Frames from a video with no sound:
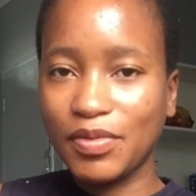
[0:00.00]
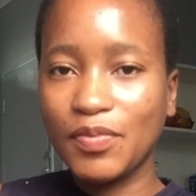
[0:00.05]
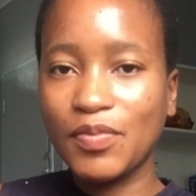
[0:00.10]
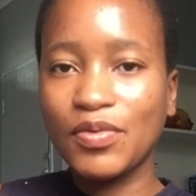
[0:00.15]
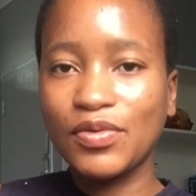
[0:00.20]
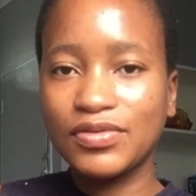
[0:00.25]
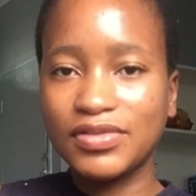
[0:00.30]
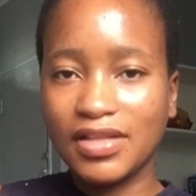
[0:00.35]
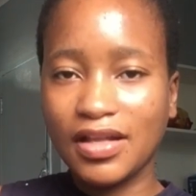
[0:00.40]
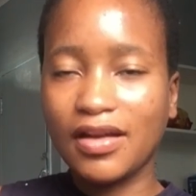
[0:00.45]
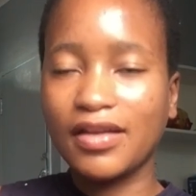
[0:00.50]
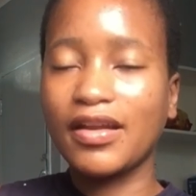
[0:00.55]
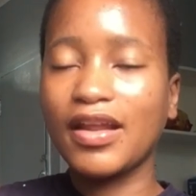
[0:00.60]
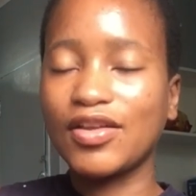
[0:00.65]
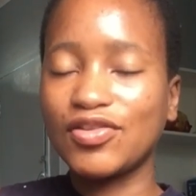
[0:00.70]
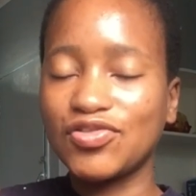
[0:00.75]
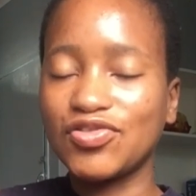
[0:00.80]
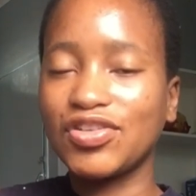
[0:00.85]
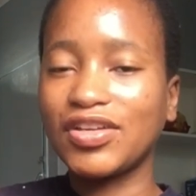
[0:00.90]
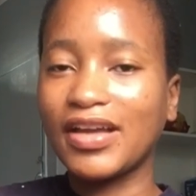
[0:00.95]
People
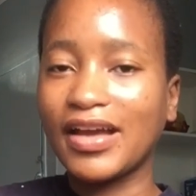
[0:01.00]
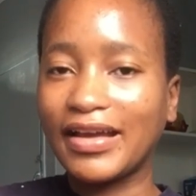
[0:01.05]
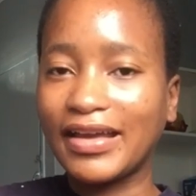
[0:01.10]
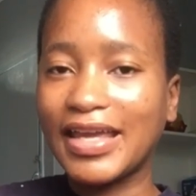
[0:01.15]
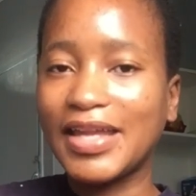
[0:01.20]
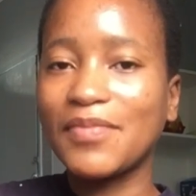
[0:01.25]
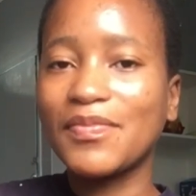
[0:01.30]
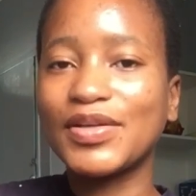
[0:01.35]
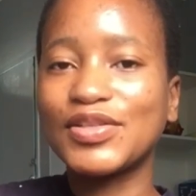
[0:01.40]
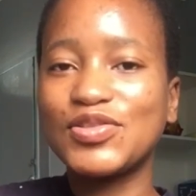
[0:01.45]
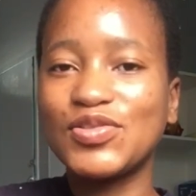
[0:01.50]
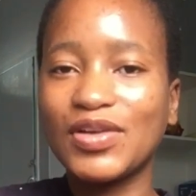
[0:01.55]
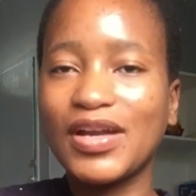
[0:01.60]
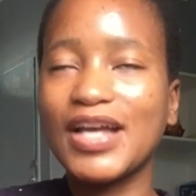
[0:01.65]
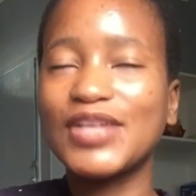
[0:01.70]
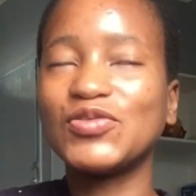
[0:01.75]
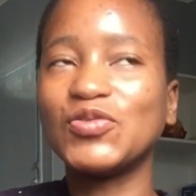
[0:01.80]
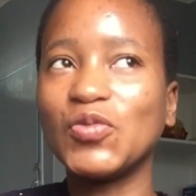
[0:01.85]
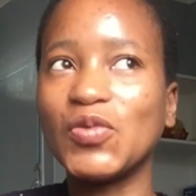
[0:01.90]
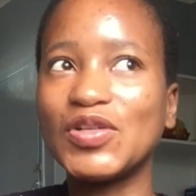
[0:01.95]
started enjoying again, but you
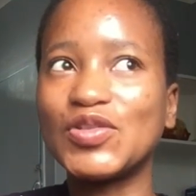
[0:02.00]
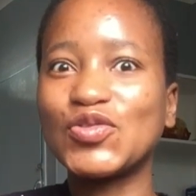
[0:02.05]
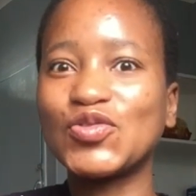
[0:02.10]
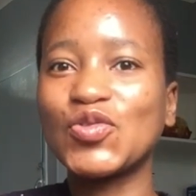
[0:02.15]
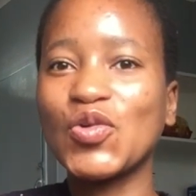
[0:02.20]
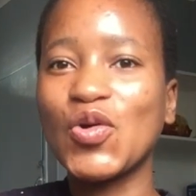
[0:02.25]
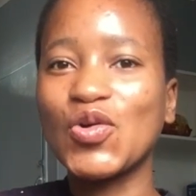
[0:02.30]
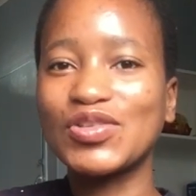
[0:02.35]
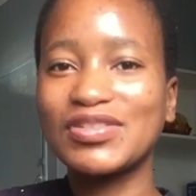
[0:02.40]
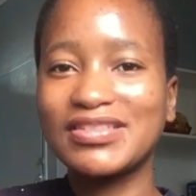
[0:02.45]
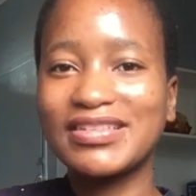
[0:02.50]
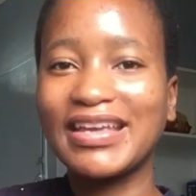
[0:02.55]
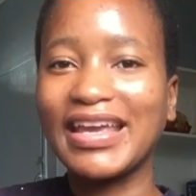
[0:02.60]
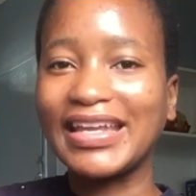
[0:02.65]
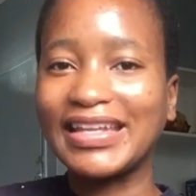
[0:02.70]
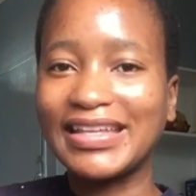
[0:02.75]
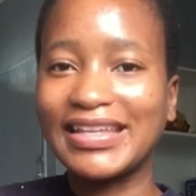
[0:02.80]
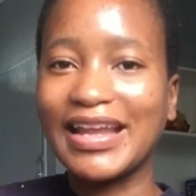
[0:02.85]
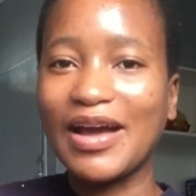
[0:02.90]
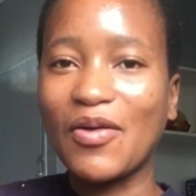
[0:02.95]
guys were so
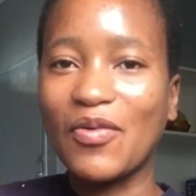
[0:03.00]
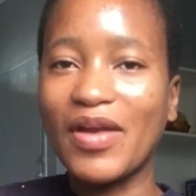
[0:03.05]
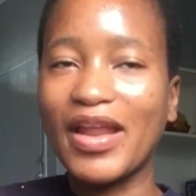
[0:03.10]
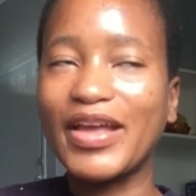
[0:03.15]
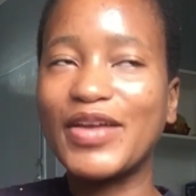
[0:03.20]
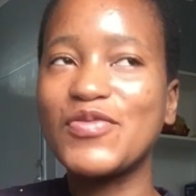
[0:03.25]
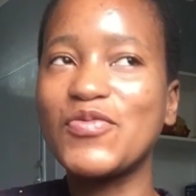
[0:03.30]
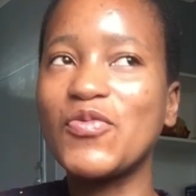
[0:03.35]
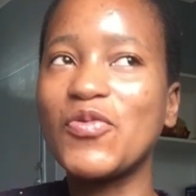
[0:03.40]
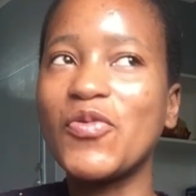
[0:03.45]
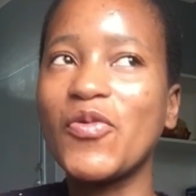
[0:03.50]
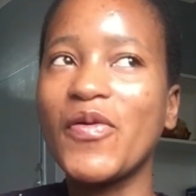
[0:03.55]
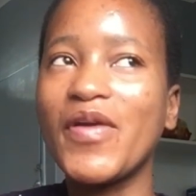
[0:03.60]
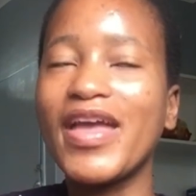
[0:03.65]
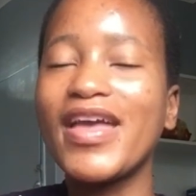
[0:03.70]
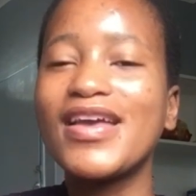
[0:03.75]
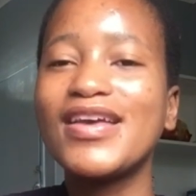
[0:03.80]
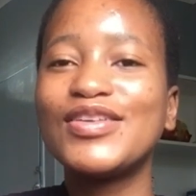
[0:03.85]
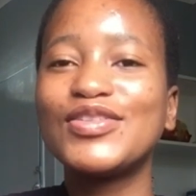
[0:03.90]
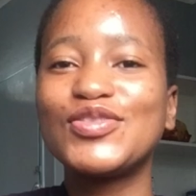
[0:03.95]
scared now. Like, we
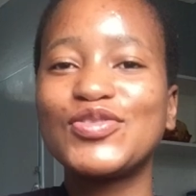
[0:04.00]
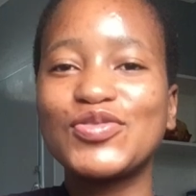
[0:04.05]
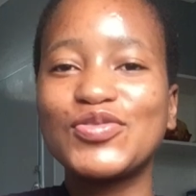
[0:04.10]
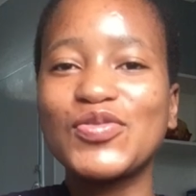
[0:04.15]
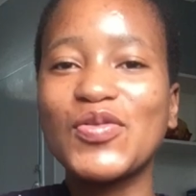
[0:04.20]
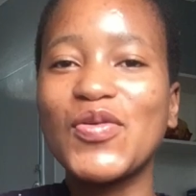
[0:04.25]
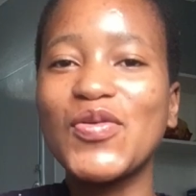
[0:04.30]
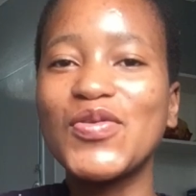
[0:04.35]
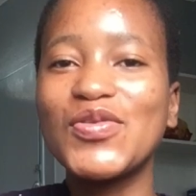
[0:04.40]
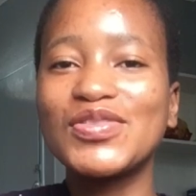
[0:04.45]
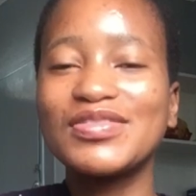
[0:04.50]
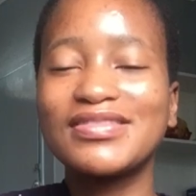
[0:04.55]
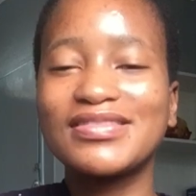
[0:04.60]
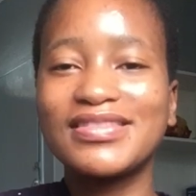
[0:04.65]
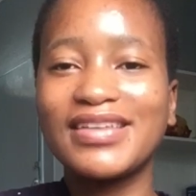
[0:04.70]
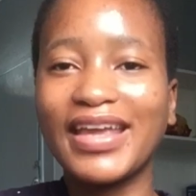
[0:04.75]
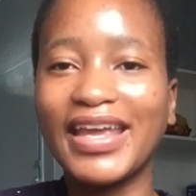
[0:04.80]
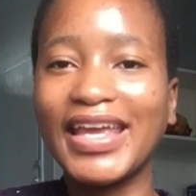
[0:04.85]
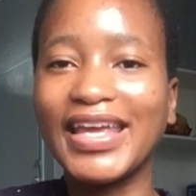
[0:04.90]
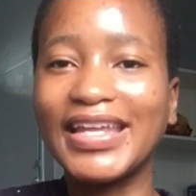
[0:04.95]
were so
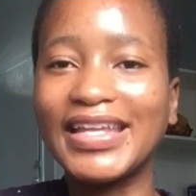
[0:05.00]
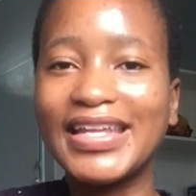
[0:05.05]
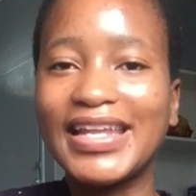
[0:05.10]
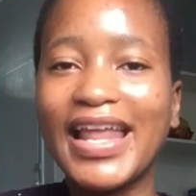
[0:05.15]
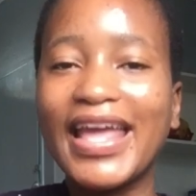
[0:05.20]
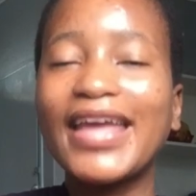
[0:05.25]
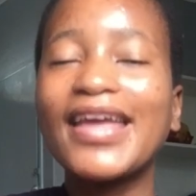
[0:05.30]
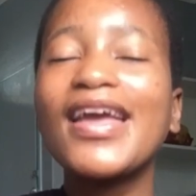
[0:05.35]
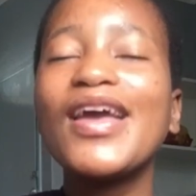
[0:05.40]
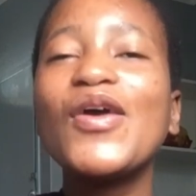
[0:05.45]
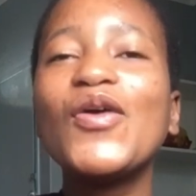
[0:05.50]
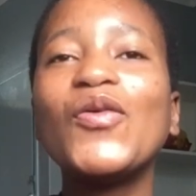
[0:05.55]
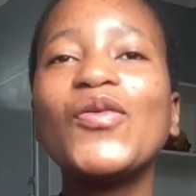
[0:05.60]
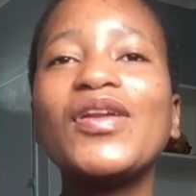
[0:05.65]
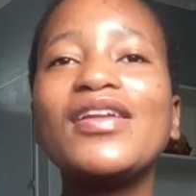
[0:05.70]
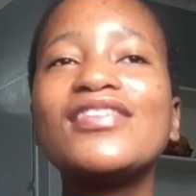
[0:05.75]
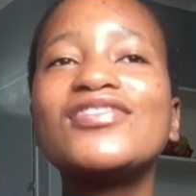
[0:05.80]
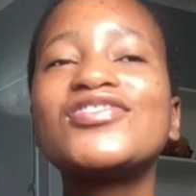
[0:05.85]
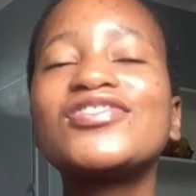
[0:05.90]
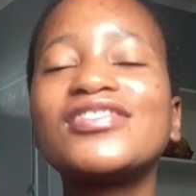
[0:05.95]
scared. Like,
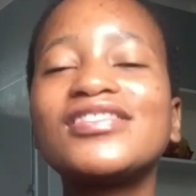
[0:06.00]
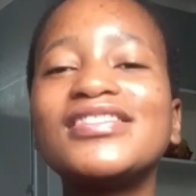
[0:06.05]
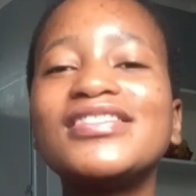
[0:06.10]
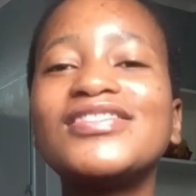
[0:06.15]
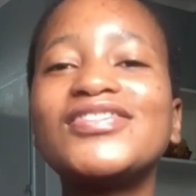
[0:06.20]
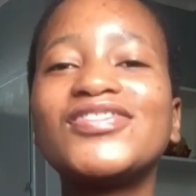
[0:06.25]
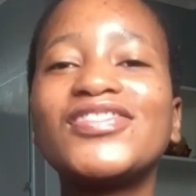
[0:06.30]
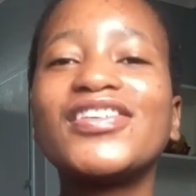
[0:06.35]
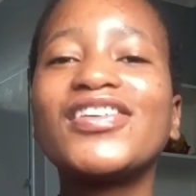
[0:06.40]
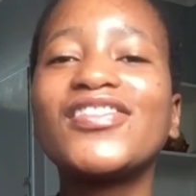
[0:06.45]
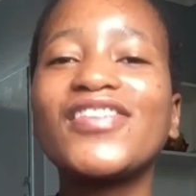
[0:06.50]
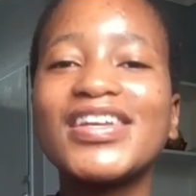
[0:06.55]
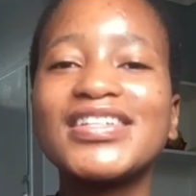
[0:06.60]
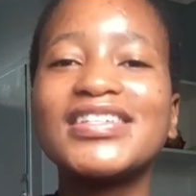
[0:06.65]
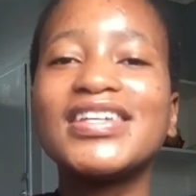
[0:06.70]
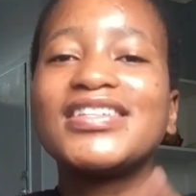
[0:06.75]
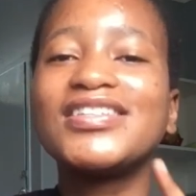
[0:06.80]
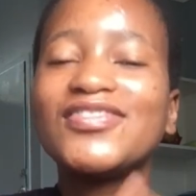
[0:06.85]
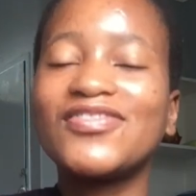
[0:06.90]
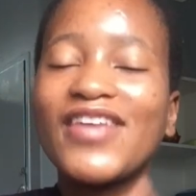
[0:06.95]
we literally
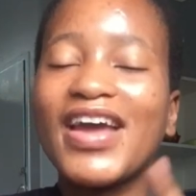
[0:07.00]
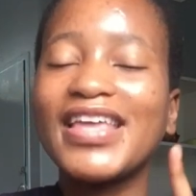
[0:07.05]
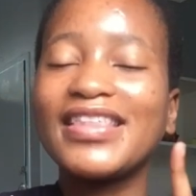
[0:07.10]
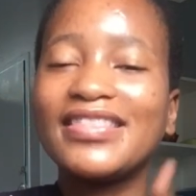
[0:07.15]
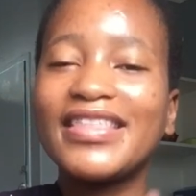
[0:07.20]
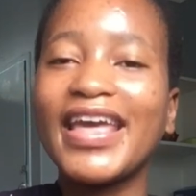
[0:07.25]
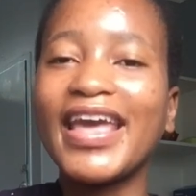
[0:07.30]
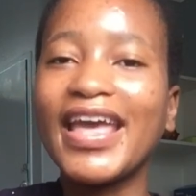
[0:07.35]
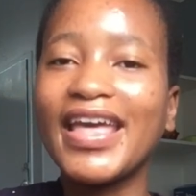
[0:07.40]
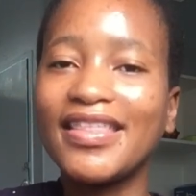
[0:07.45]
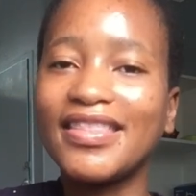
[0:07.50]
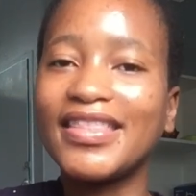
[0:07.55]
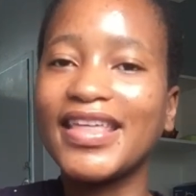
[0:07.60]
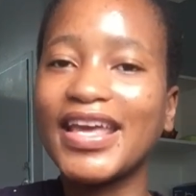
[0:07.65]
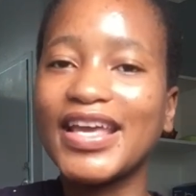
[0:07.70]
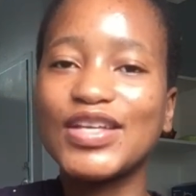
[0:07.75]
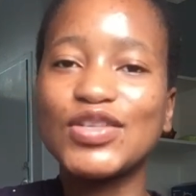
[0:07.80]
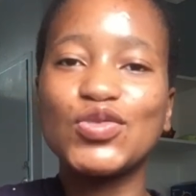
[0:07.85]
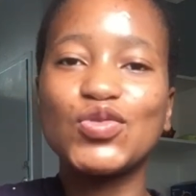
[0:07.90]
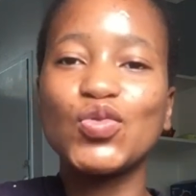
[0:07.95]
regretted right there and
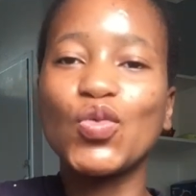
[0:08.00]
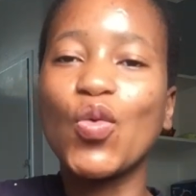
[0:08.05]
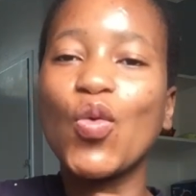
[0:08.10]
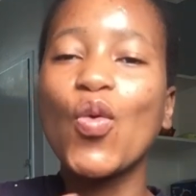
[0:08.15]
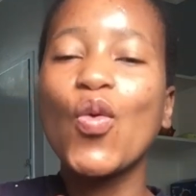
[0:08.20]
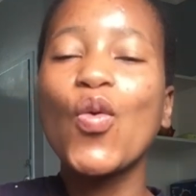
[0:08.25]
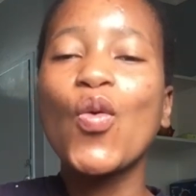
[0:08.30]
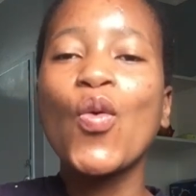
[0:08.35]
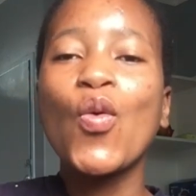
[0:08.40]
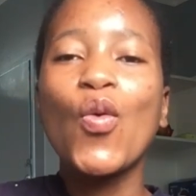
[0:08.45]
there as to